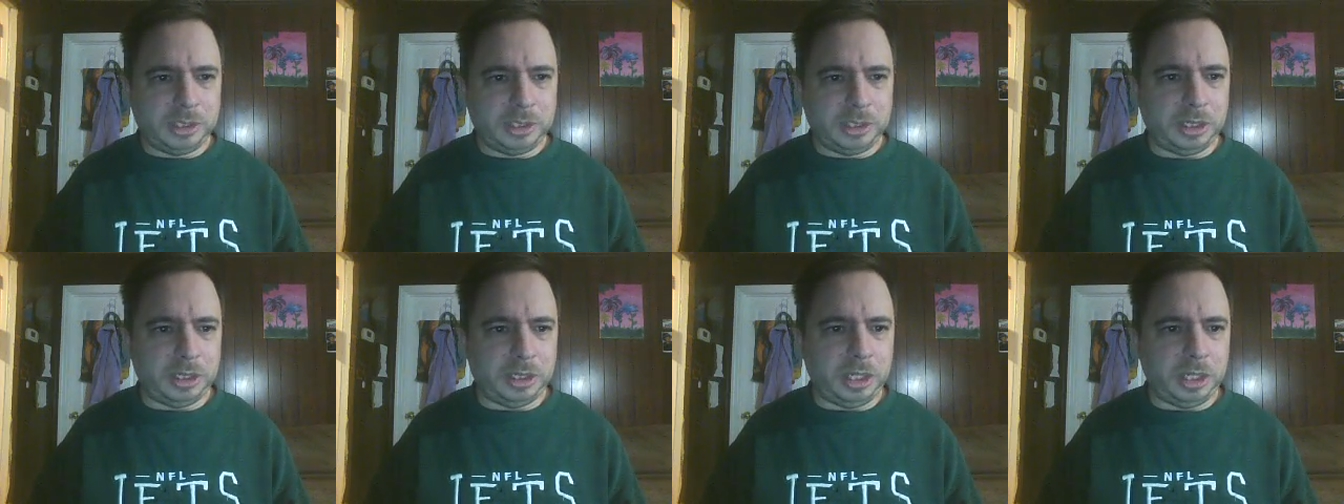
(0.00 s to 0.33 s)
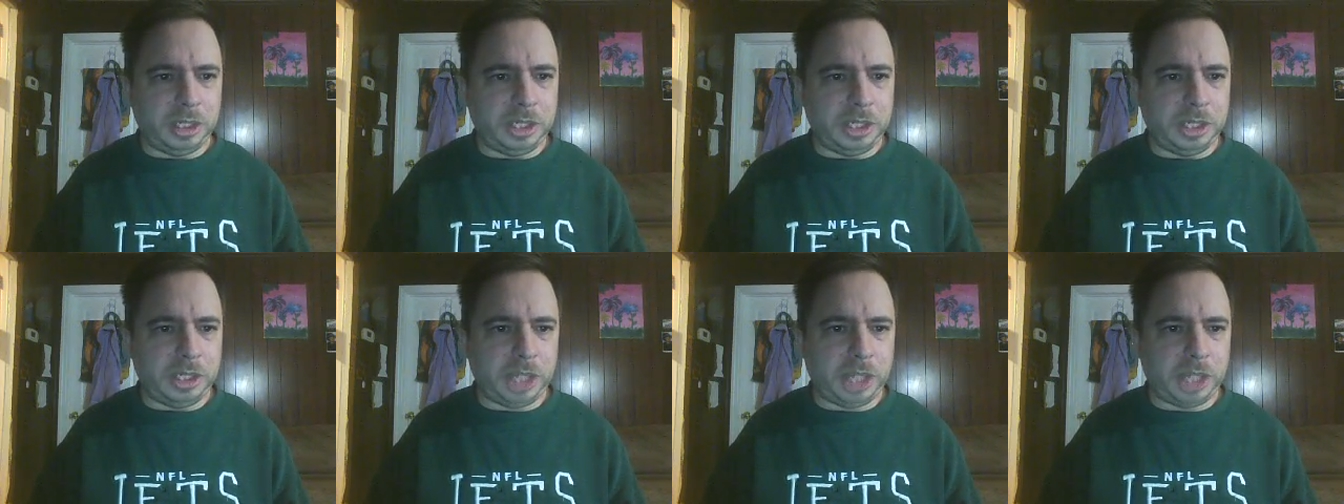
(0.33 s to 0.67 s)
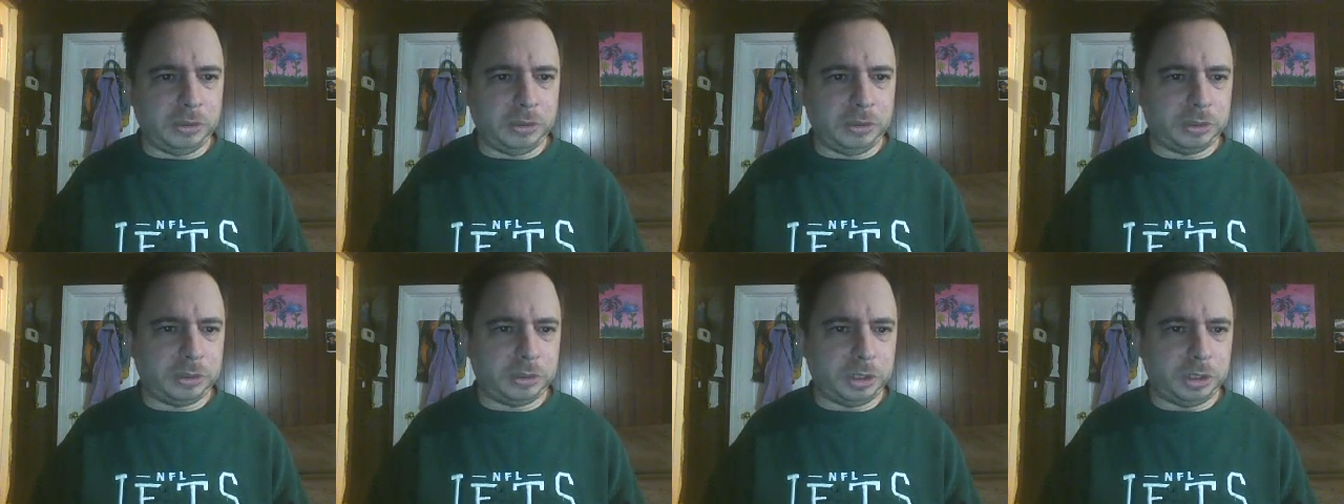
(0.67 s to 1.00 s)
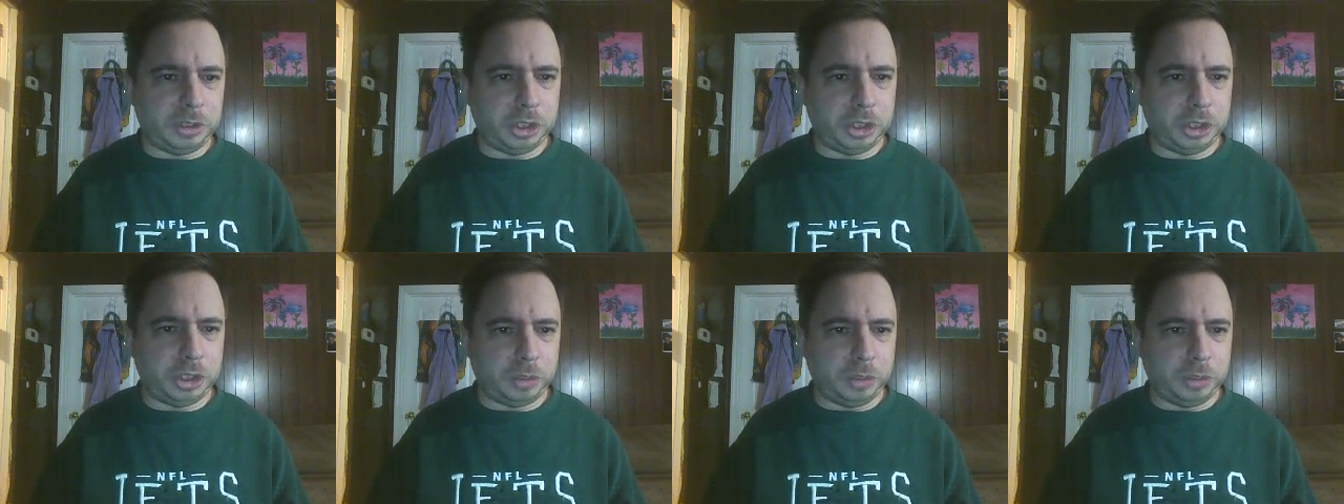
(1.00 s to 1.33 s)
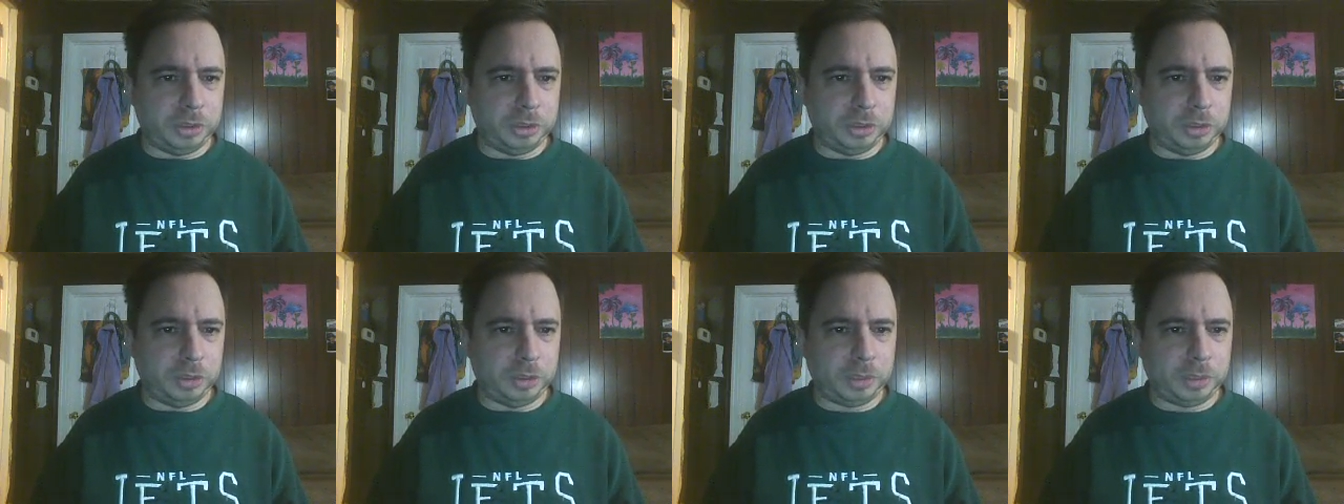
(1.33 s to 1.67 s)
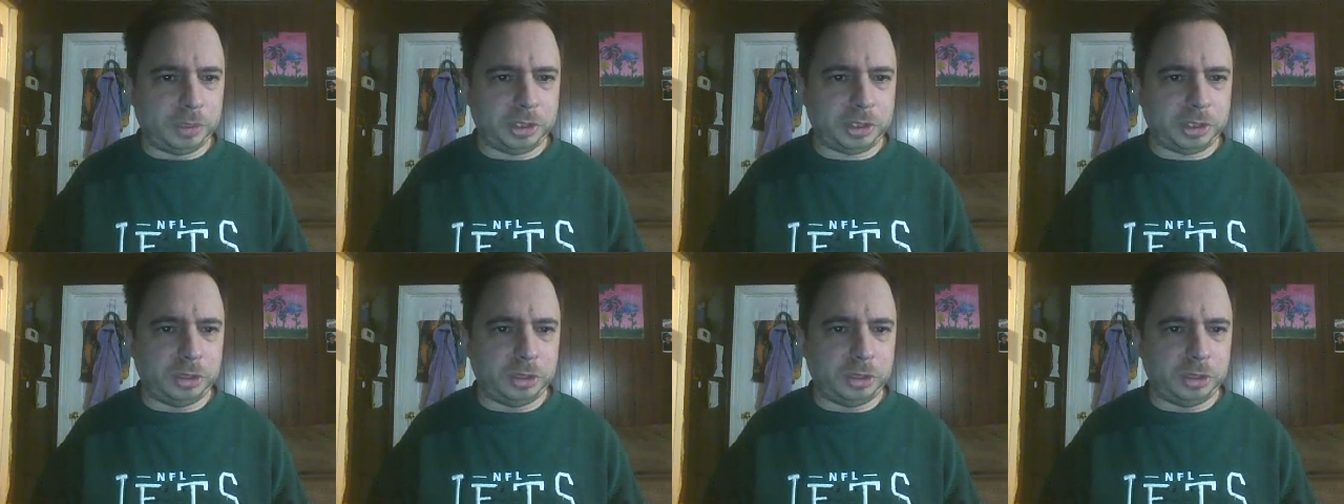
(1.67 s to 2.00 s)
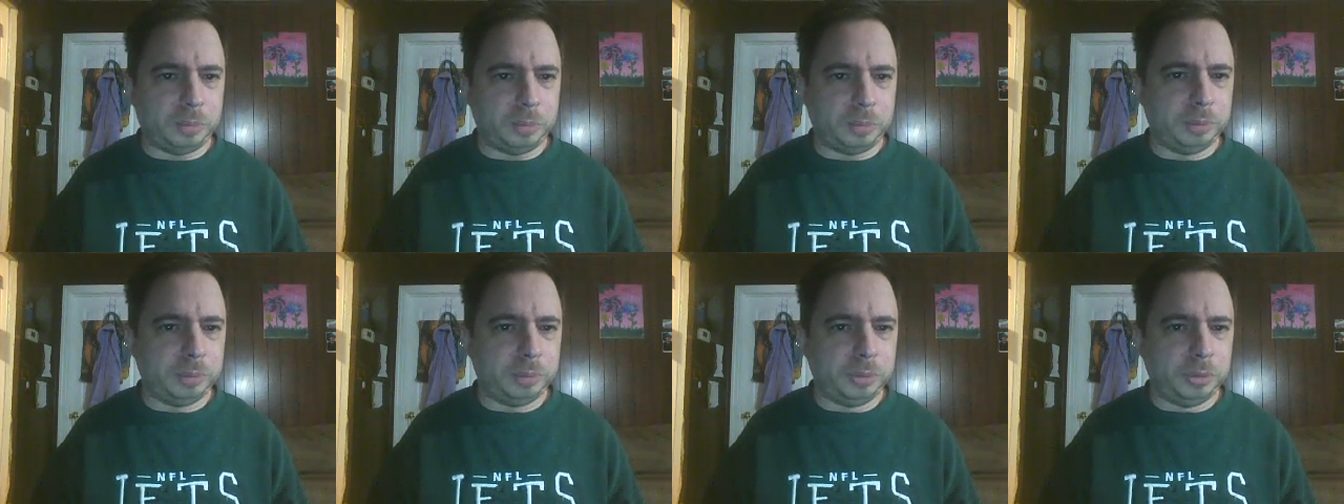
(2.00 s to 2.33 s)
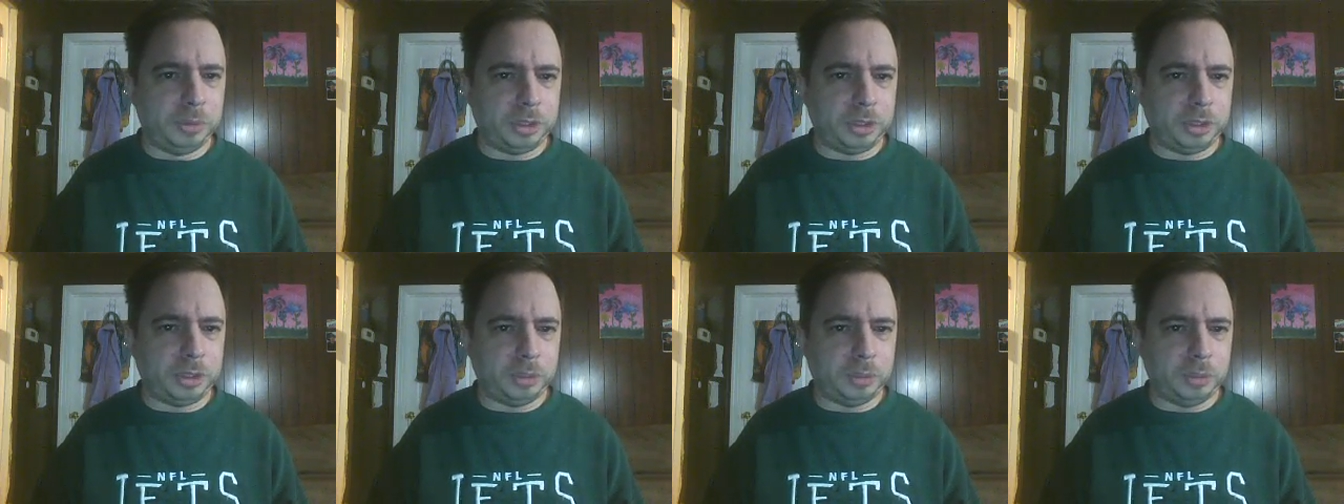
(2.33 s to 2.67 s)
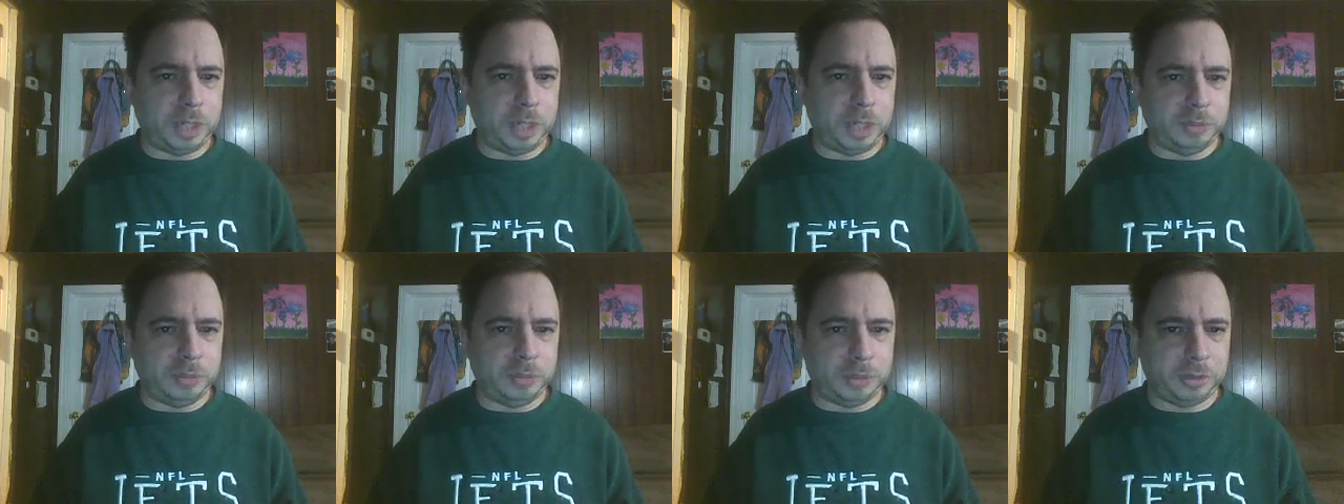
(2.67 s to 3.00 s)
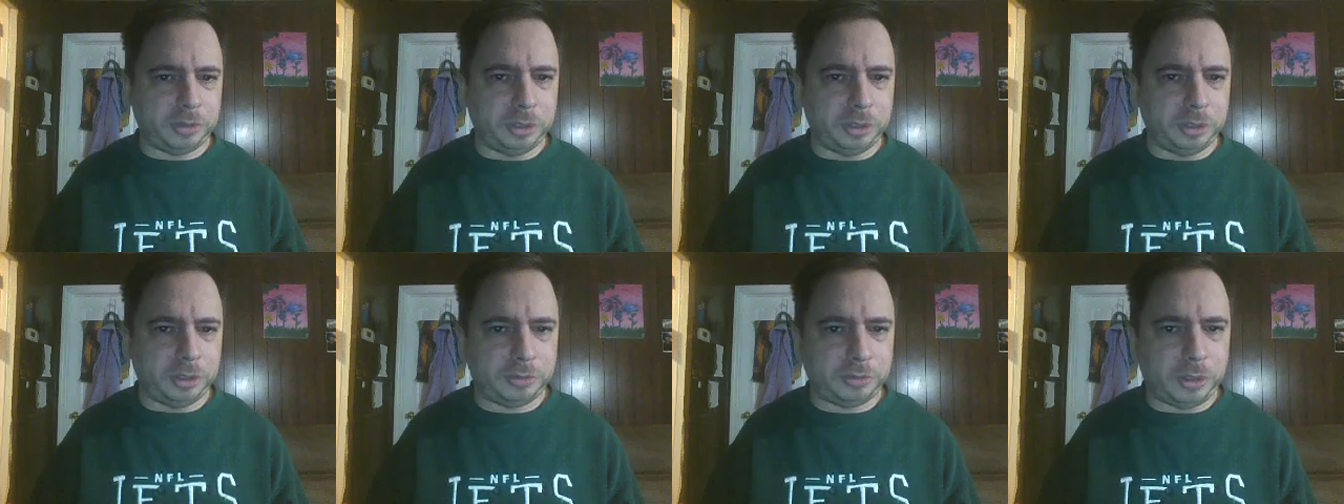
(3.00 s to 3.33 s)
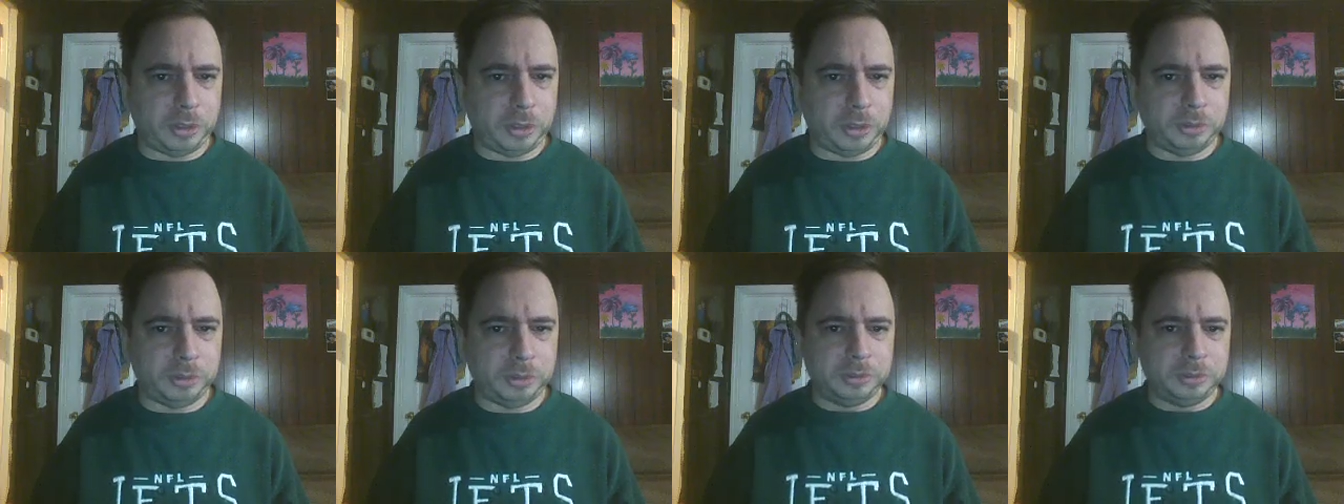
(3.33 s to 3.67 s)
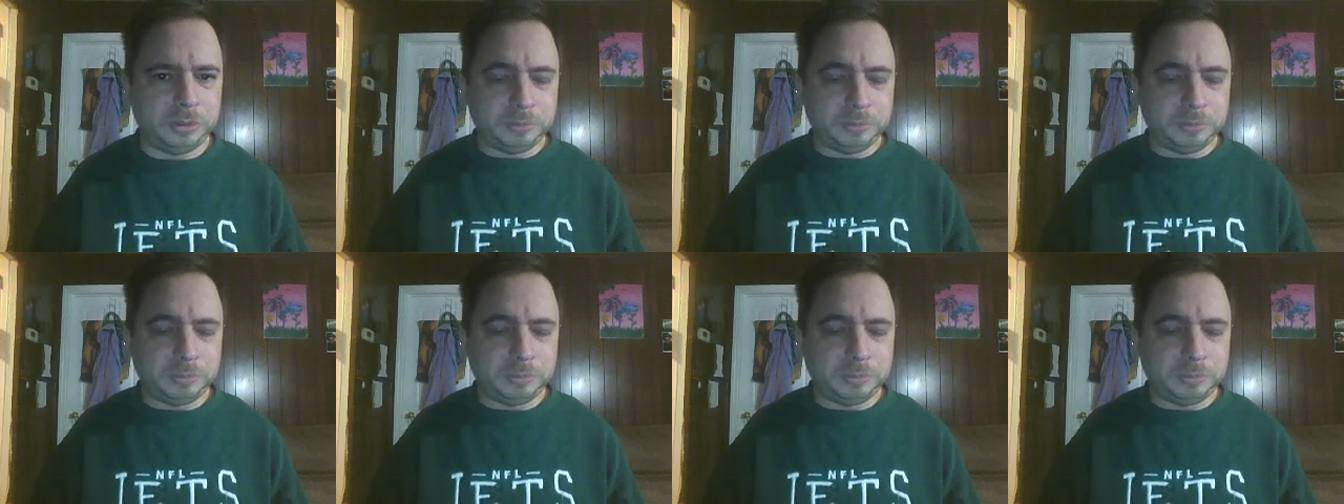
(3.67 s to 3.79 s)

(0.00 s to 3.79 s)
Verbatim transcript: and Eddie counters the German suplex into a blue thunderbomb for a near fall.